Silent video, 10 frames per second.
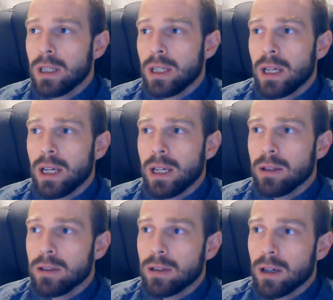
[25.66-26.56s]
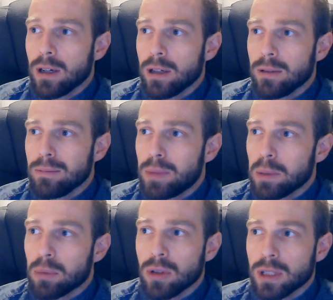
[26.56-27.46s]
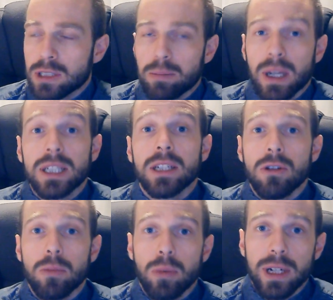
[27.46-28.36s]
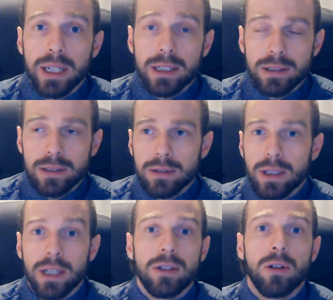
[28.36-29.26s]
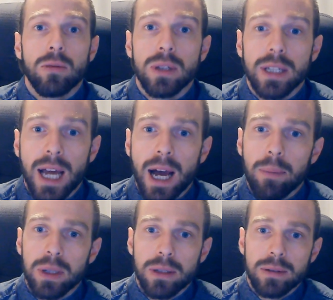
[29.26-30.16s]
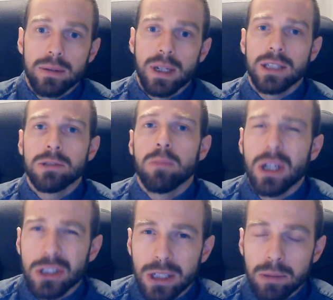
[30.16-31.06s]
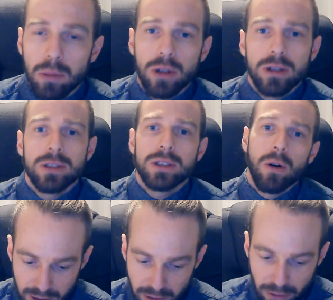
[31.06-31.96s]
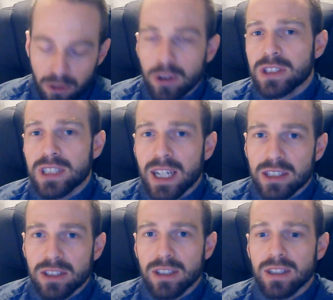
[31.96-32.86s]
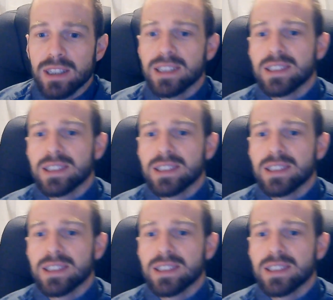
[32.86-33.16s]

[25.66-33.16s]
and people expecting their breaks that don't really happen as much anymore. So the first section is